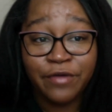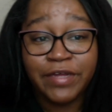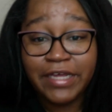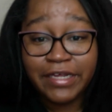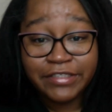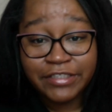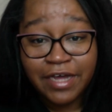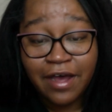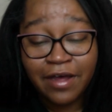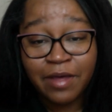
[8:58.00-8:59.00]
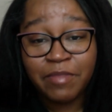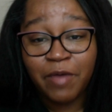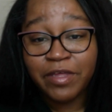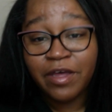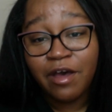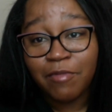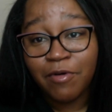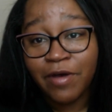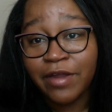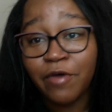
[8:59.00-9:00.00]
down each time that we come
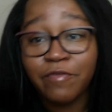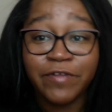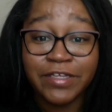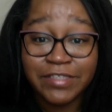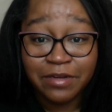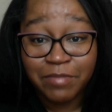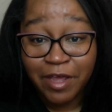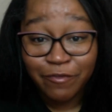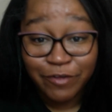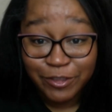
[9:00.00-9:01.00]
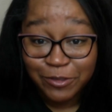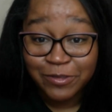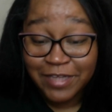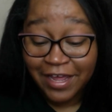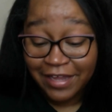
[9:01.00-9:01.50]
on. Hopefully it's going to be every Tuesday.